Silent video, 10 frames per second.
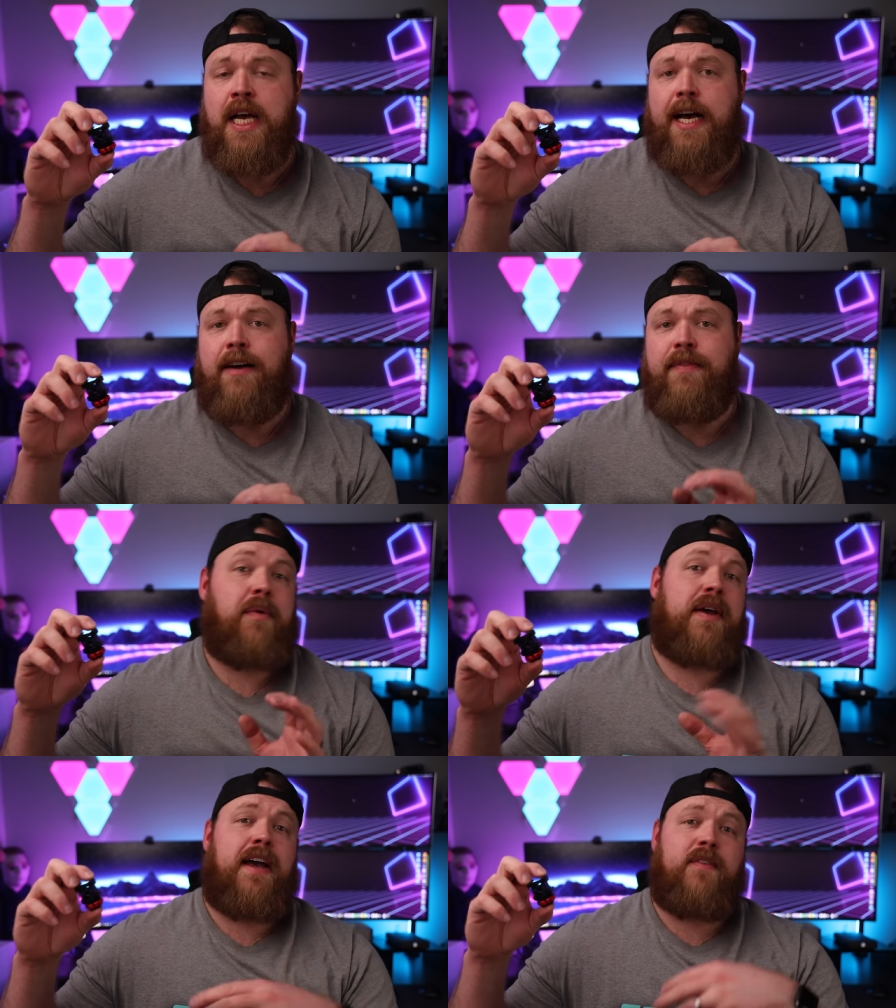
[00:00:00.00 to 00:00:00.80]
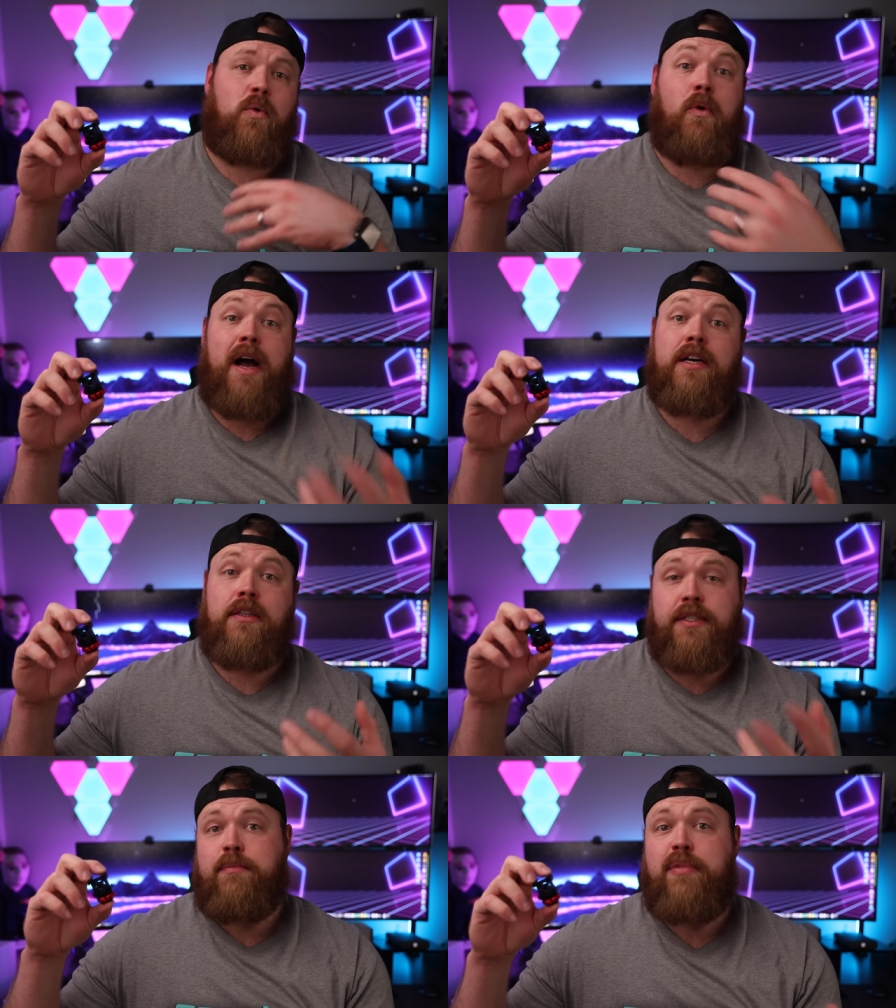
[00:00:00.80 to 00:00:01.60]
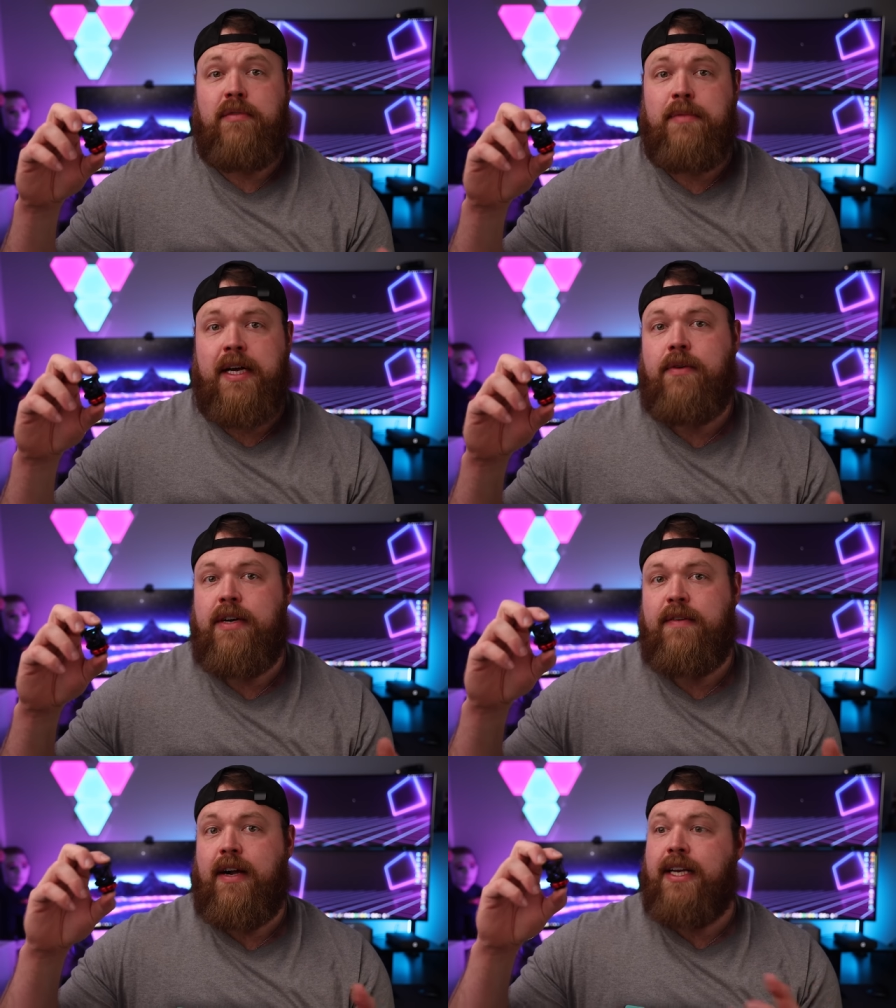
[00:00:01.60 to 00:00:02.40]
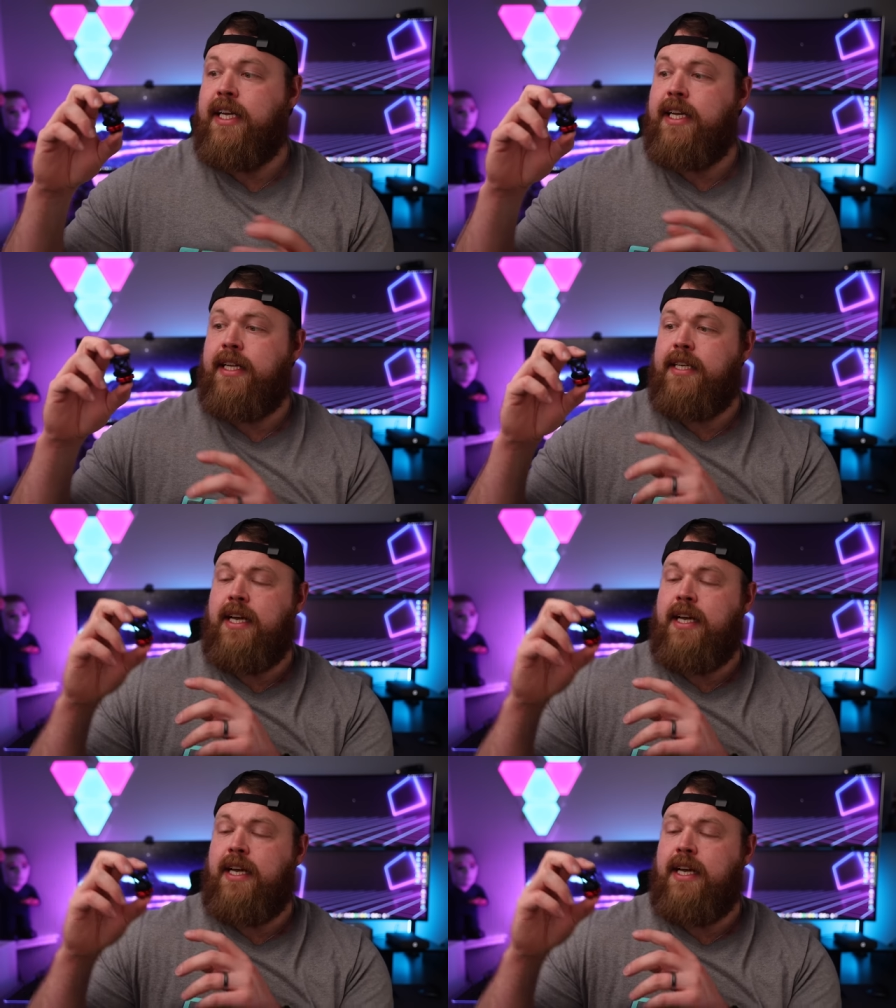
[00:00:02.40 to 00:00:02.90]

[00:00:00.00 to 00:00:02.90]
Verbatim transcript: That way I have a wireless boom mic whenever I need it.